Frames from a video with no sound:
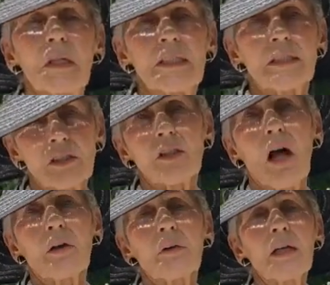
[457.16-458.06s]

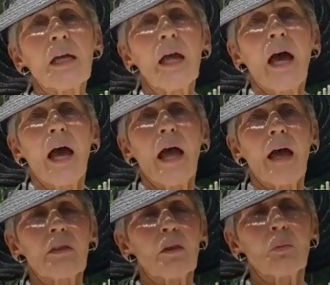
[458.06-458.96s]
slaughtering,
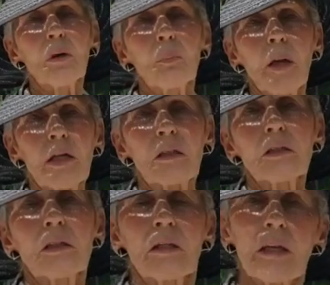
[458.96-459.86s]
and the
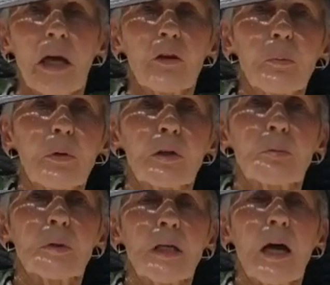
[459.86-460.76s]
woodpeckers and the other birds
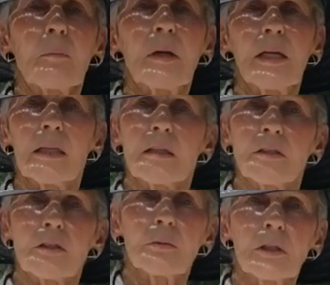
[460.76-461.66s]
would come and eat the
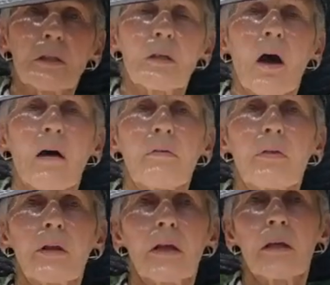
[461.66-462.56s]
suet off
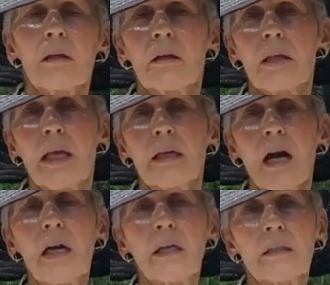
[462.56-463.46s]
the dead
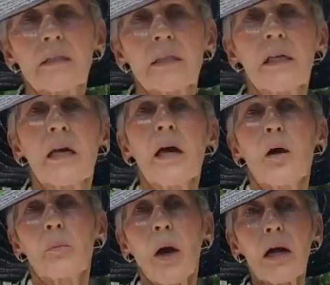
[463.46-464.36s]
carcass.
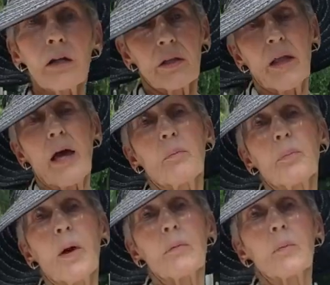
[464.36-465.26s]
Prior to that,
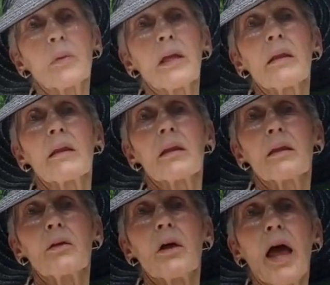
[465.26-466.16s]
probably the
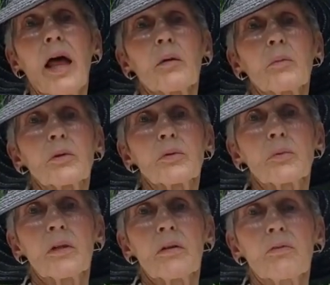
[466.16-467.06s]
animals
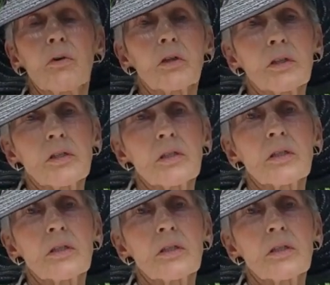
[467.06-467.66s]
in the forest